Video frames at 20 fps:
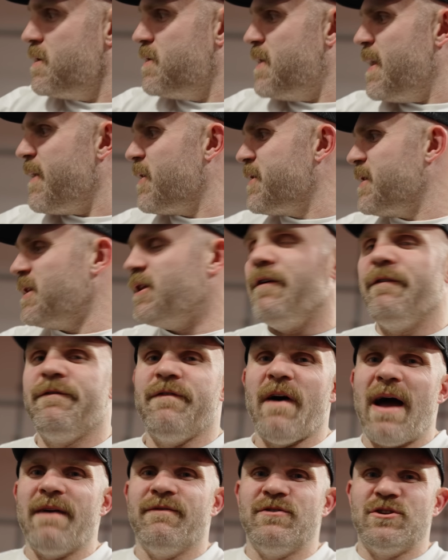They got the little
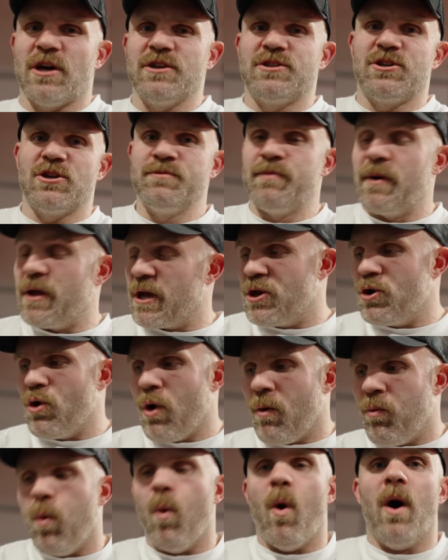5 adjusters, but like you go
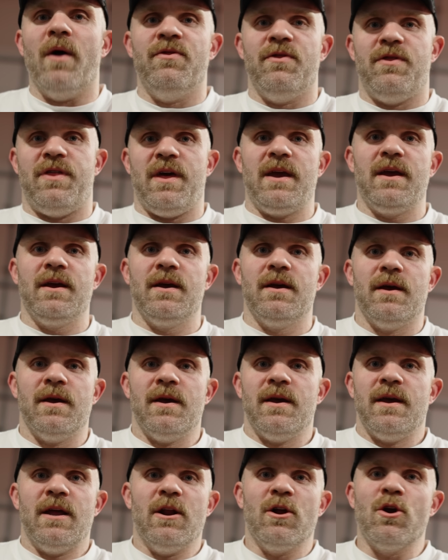up one thing,
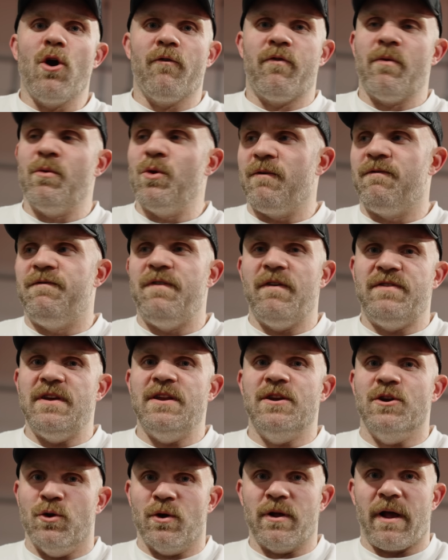it'll go from doing
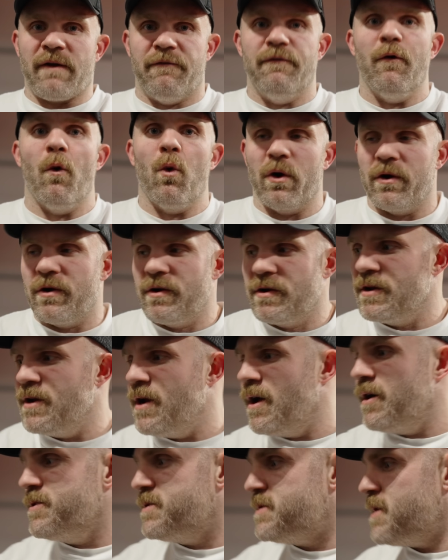15 to doing like 4, you know?